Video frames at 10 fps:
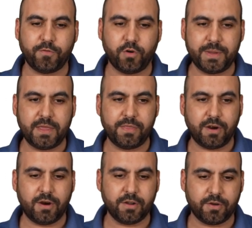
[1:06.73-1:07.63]
for me the
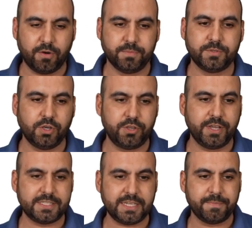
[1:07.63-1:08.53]
article. So you
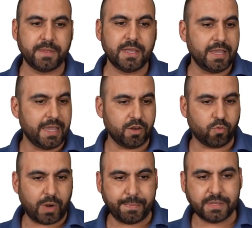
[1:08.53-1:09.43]
can see it
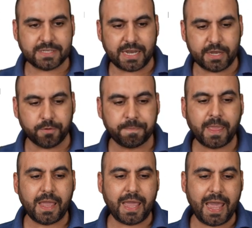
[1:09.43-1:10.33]
grabbed the title
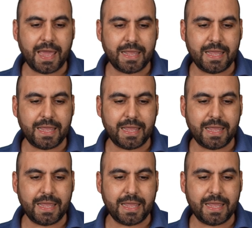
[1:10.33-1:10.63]
and